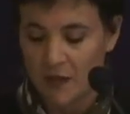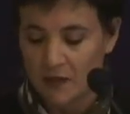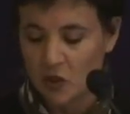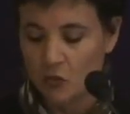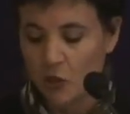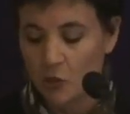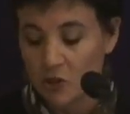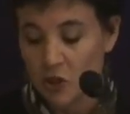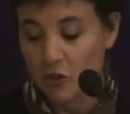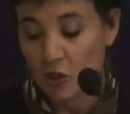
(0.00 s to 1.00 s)
So we
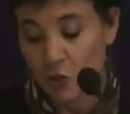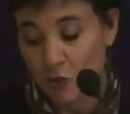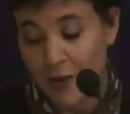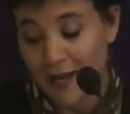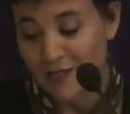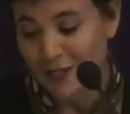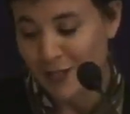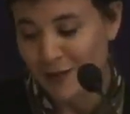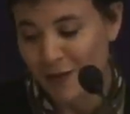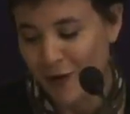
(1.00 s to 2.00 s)
commissioned two
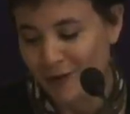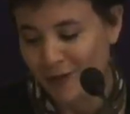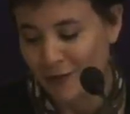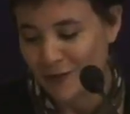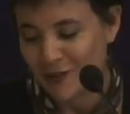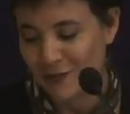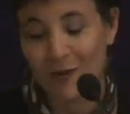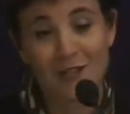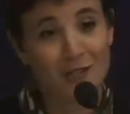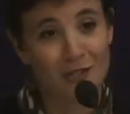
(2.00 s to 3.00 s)
excellent thought leaders and
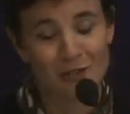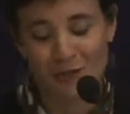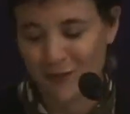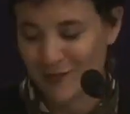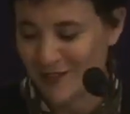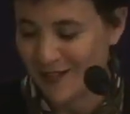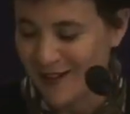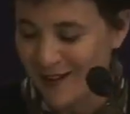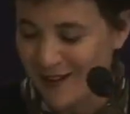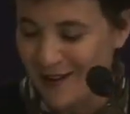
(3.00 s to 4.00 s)
practitioners,
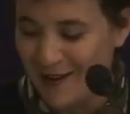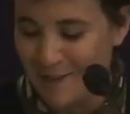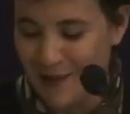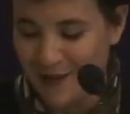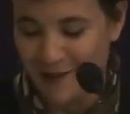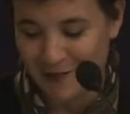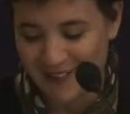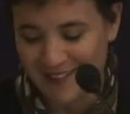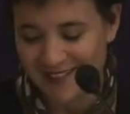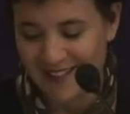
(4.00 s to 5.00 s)
Meg
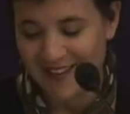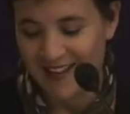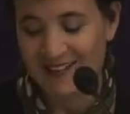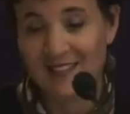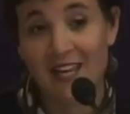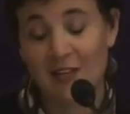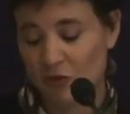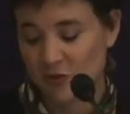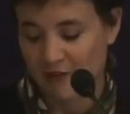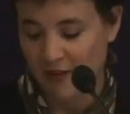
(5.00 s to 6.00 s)
Green and
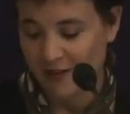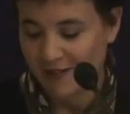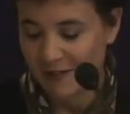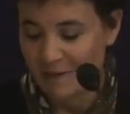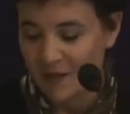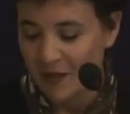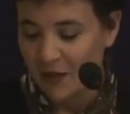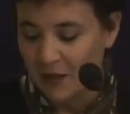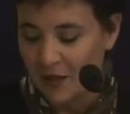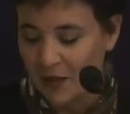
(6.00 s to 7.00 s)
Andrew Levac,
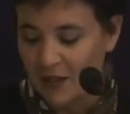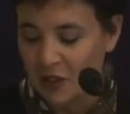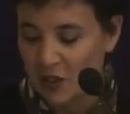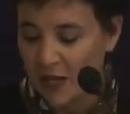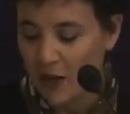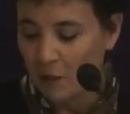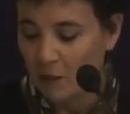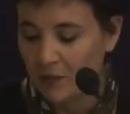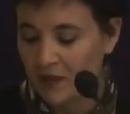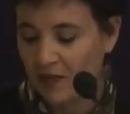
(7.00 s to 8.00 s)
to help
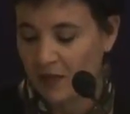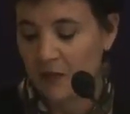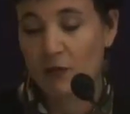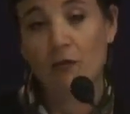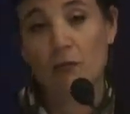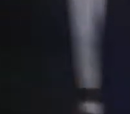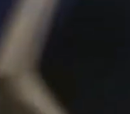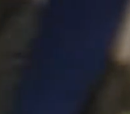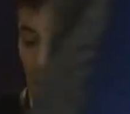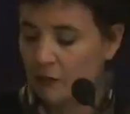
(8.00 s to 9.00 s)
think
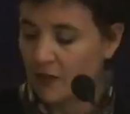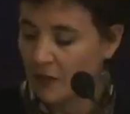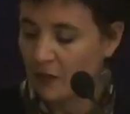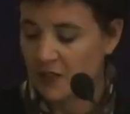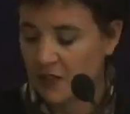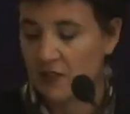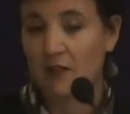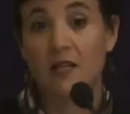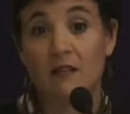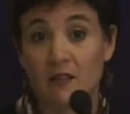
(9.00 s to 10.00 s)
through and really
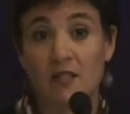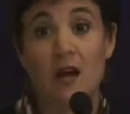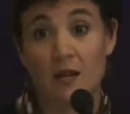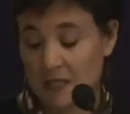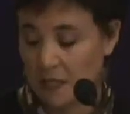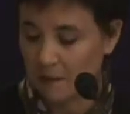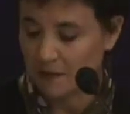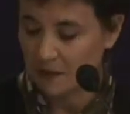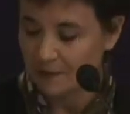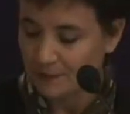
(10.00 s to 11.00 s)
articulate this
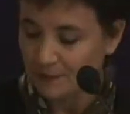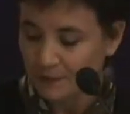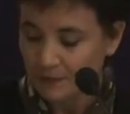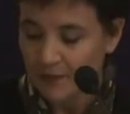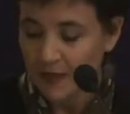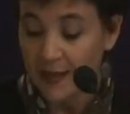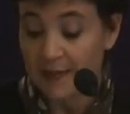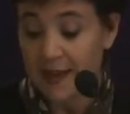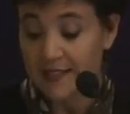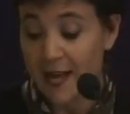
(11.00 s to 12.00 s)
concept. And
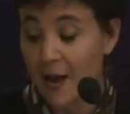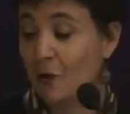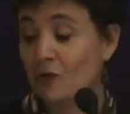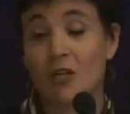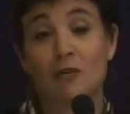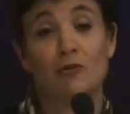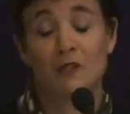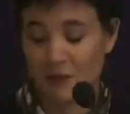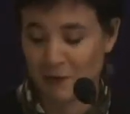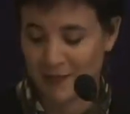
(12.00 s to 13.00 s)
that's how gender
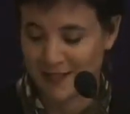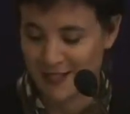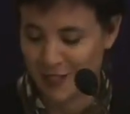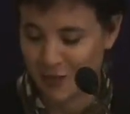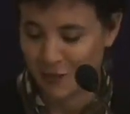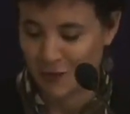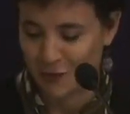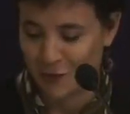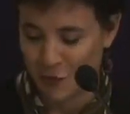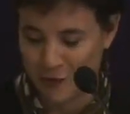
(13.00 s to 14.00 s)
synchronization
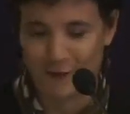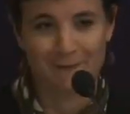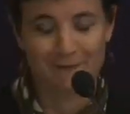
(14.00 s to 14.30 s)
was born.